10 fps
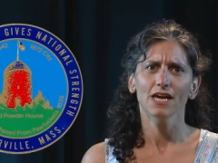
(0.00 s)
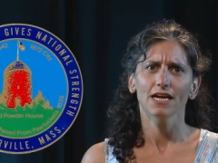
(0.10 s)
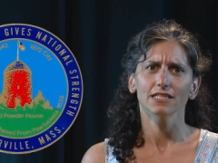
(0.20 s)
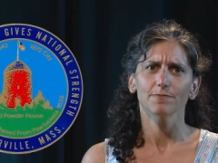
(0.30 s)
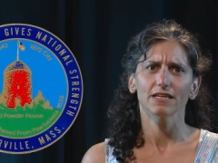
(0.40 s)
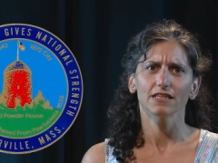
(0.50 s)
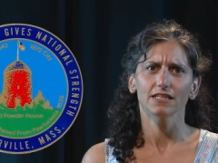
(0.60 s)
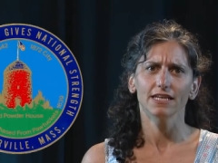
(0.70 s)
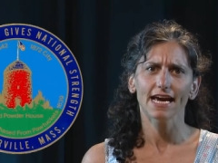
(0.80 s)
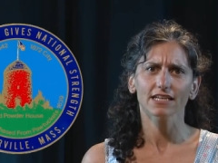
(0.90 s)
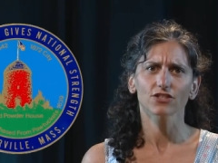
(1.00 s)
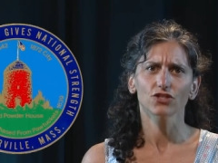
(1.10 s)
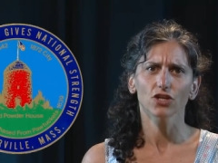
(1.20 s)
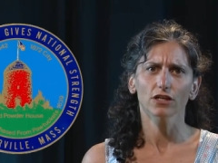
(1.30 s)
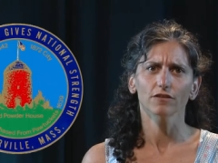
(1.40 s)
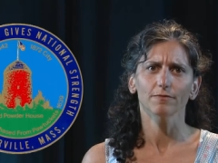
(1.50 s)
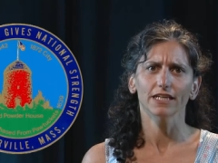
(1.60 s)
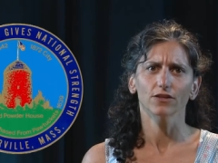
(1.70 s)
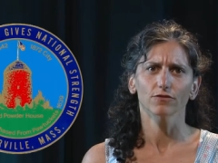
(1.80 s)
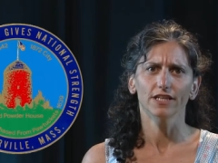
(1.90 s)
and spent the next chunk of my
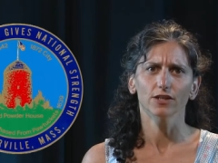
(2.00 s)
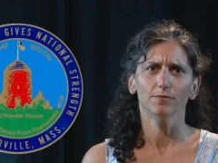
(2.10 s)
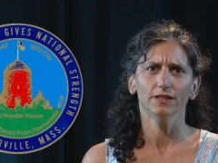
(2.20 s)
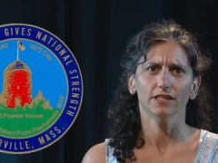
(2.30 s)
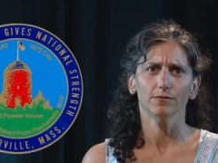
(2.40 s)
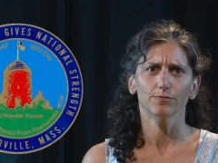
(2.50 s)
career building